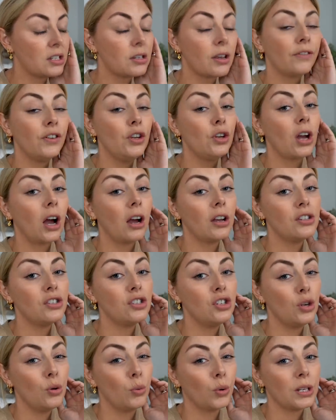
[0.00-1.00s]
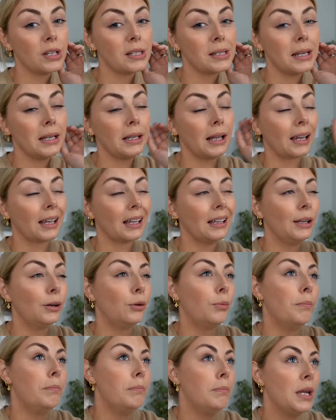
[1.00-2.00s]
So if you guys do want to see like a
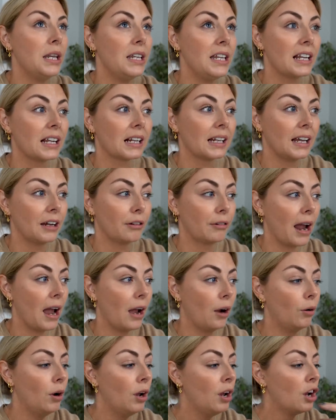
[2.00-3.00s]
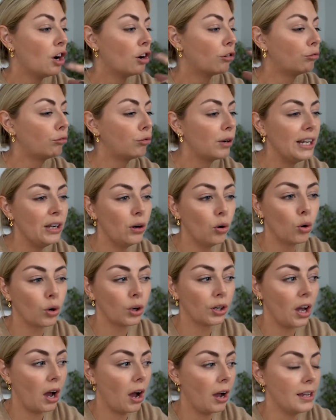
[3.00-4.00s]
little mini clear out,
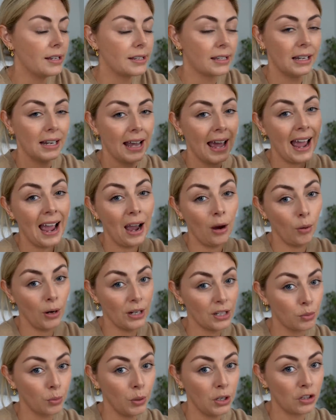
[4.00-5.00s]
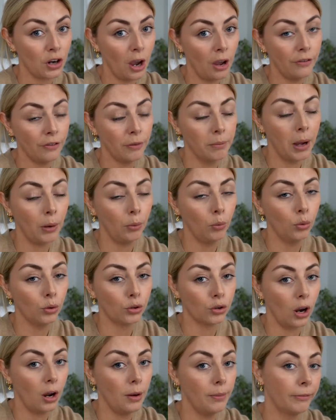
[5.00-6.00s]
reorganise and how I switch over my
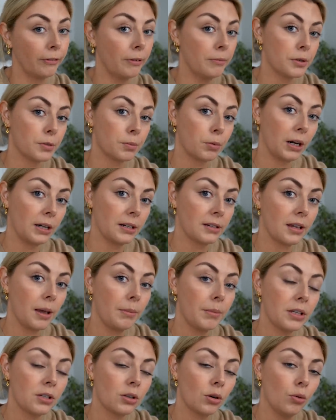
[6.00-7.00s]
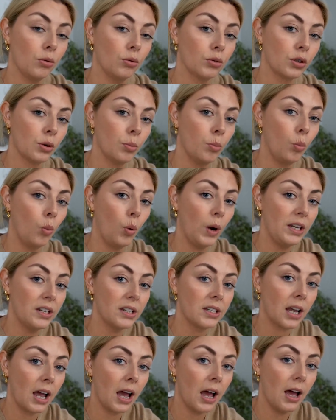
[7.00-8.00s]
wardrobe from spring summer to autumn
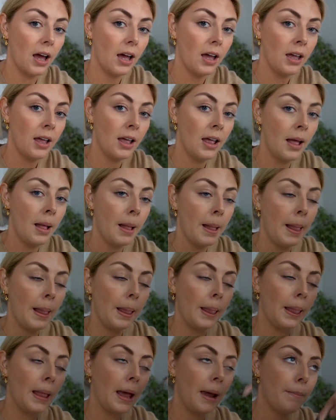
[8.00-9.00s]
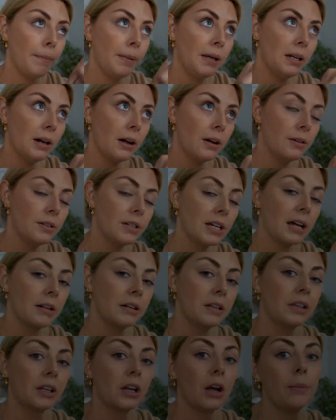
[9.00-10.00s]
winter, let me know
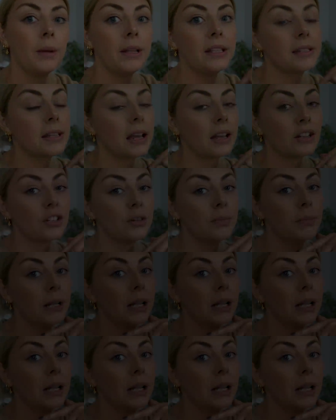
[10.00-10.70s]
down in the comments section